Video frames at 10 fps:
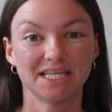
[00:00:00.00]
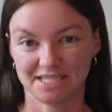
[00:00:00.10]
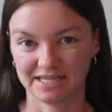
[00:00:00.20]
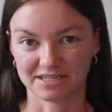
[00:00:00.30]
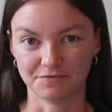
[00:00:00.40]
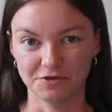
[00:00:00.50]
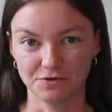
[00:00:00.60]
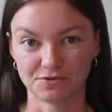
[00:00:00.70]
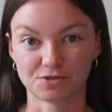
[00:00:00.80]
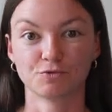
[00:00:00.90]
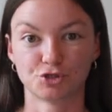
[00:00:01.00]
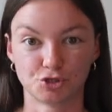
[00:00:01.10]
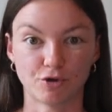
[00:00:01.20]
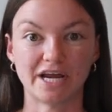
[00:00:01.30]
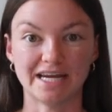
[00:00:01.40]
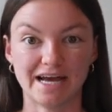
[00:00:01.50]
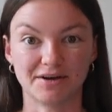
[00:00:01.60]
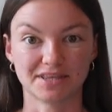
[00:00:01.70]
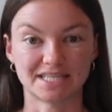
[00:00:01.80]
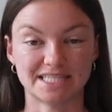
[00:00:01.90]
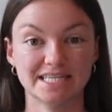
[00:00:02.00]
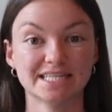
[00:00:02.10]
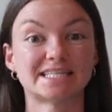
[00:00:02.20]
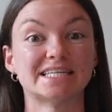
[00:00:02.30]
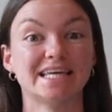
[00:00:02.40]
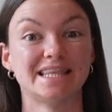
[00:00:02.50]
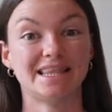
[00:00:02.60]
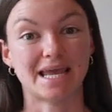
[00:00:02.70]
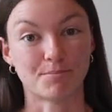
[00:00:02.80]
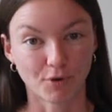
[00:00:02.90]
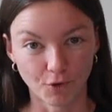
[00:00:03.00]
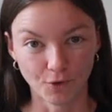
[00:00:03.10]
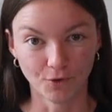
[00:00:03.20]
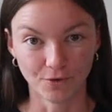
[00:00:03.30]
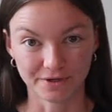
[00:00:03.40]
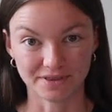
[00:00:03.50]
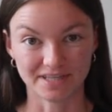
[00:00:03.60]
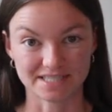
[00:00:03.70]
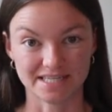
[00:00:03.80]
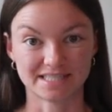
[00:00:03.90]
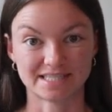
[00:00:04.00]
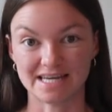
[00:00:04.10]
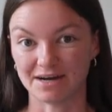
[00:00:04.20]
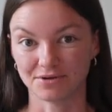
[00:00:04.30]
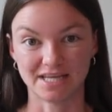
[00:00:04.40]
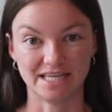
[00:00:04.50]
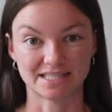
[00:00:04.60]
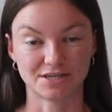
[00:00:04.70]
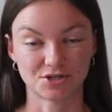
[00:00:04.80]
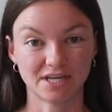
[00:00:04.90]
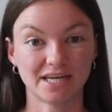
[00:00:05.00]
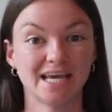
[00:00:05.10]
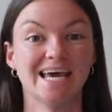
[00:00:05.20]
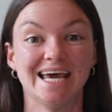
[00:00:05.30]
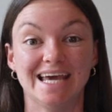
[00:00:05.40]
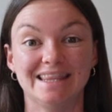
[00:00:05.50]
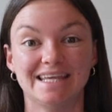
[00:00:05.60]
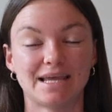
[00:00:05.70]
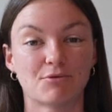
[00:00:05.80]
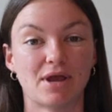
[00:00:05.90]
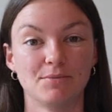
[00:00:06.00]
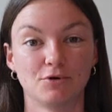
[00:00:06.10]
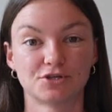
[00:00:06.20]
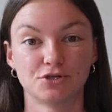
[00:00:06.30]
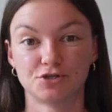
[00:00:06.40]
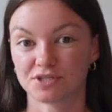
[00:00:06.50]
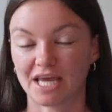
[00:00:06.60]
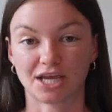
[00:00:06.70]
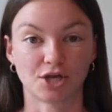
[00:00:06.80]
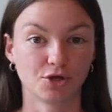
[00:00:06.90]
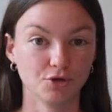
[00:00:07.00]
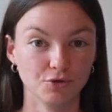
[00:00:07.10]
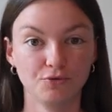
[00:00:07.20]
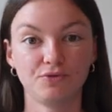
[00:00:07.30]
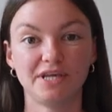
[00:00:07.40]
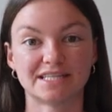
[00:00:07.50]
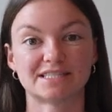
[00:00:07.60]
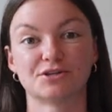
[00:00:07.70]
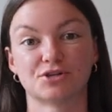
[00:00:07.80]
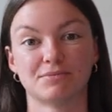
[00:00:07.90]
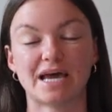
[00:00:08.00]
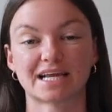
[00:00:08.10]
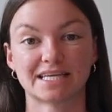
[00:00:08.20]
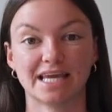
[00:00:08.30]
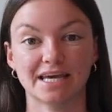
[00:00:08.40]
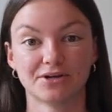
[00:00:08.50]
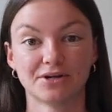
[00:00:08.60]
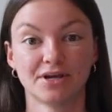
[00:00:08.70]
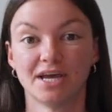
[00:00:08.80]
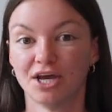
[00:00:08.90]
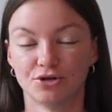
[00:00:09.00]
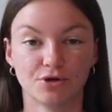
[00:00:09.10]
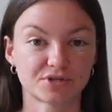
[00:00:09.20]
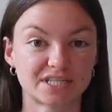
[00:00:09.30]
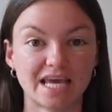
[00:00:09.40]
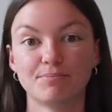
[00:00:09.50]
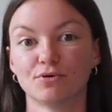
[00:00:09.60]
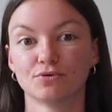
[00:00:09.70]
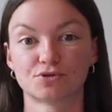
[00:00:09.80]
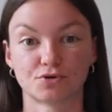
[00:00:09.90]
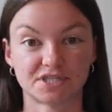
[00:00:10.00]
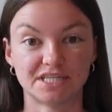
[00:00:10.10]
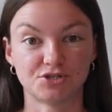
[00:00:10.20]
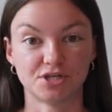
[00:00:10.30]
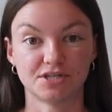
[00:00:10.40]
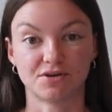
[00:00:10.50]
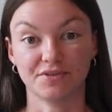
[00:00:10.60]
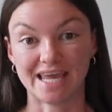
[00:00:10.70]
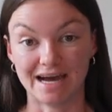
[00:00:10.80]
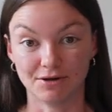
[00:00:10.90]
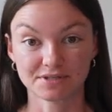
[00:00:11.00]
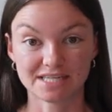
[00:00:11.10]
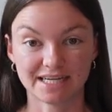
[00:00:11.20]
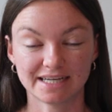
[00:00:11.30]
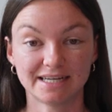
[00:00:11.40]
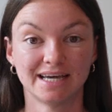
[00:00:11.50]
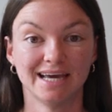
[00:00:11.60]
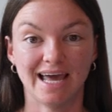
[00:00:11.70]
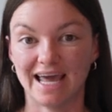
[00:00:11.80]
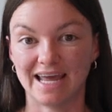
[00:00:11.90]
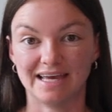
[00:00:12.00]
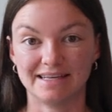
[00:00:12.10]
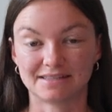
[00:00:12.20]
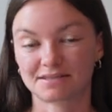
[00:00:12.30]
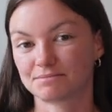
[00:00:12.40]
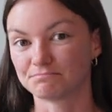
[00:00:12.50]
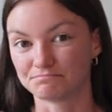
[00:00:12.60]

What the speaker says: 6 of those was drained out of the cyst, and then they pulled the cyst out of the incision, and then they were able to just like glue the incision back together. No staples or stitches on the outside, and